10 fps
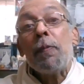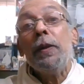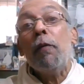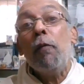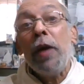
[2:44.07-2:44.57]

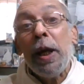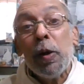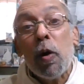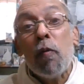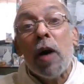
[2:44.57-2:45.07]
the way
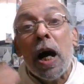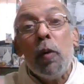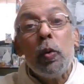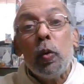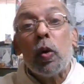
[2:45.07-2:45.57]
of
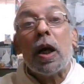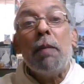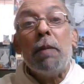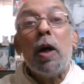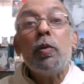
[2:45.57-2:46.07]
how to
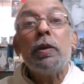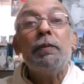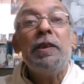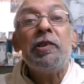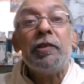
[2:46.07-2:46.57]
come out
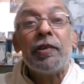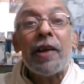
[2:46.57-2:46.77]
of this